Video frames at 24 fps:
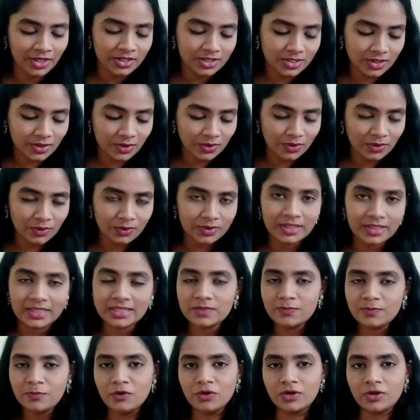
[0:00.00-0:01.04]
So
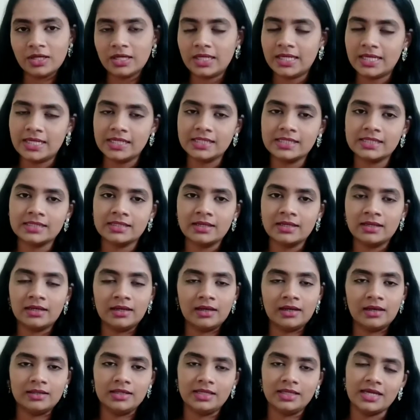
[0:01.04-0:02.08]
this book is
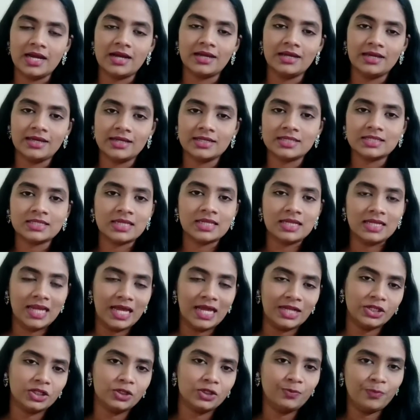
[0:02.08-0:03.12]
The Yuckiest
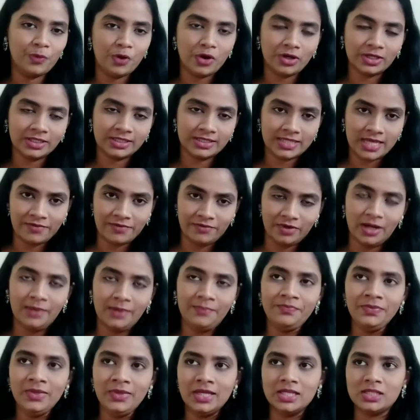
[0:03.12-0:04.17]
Lunchbox
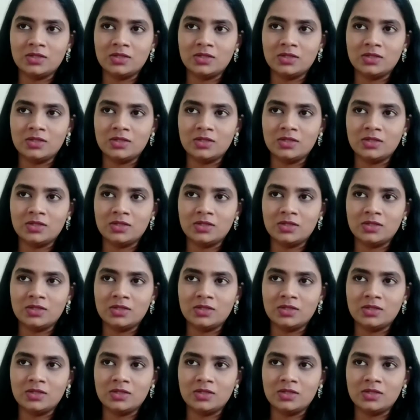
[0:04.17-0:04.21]
Ever.